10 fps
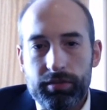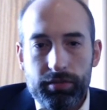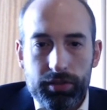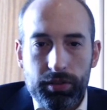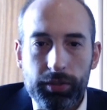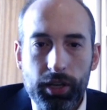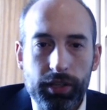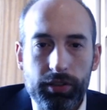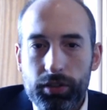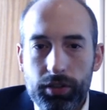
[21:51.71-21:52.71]
someone
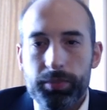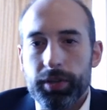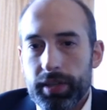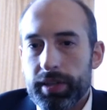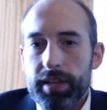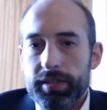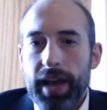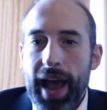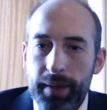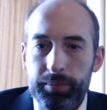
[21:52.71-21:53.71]
like Hooper that there's an
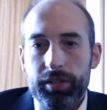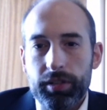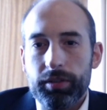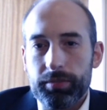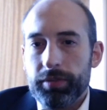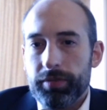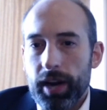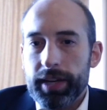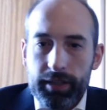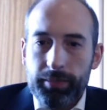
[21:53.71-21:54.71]
absolute
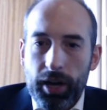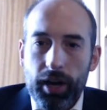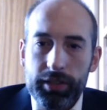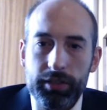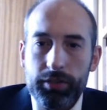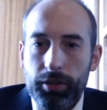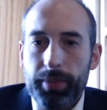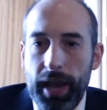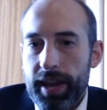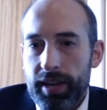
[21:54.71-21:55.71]
divine command to
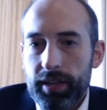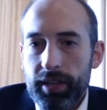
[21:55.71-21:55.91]
obey